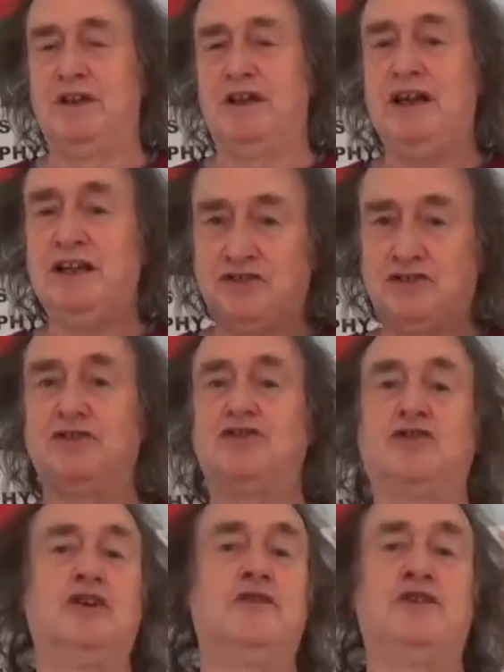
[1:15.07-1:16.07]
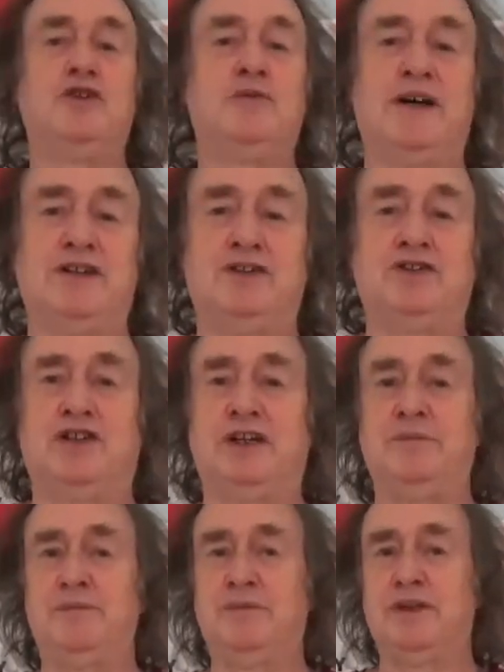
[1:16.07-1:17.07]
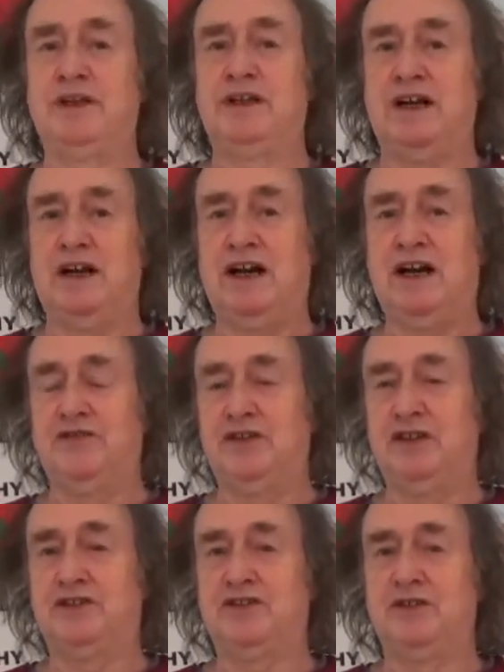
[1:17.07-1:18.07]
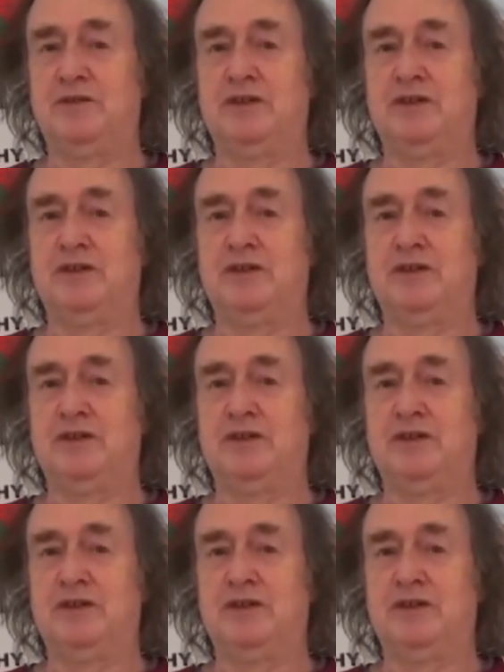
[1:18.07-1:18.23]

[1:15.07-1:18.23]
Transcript: is to serve humanity and that